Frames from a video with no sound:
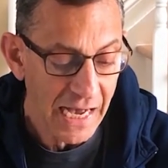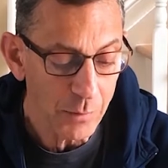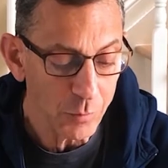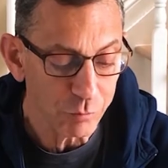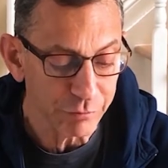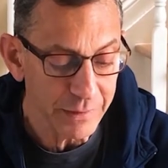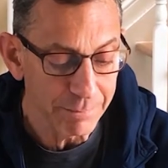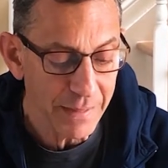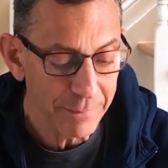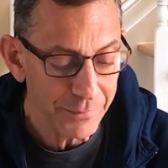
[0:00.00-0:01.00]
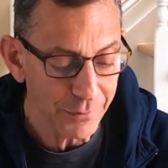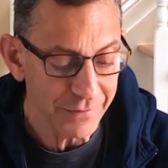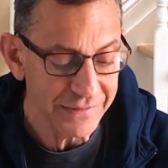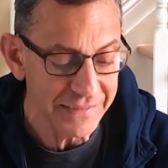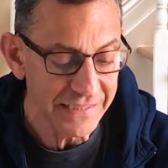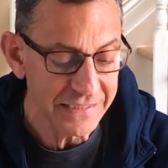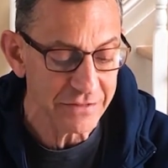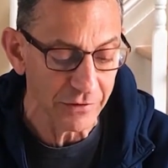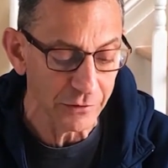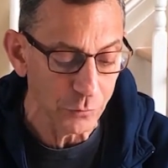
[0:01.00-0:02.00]
I will remember the
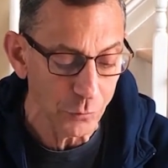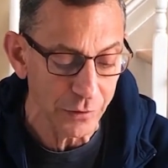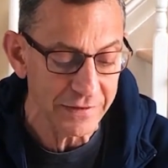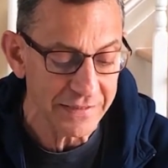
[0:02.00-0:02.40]
deeds of the Lord.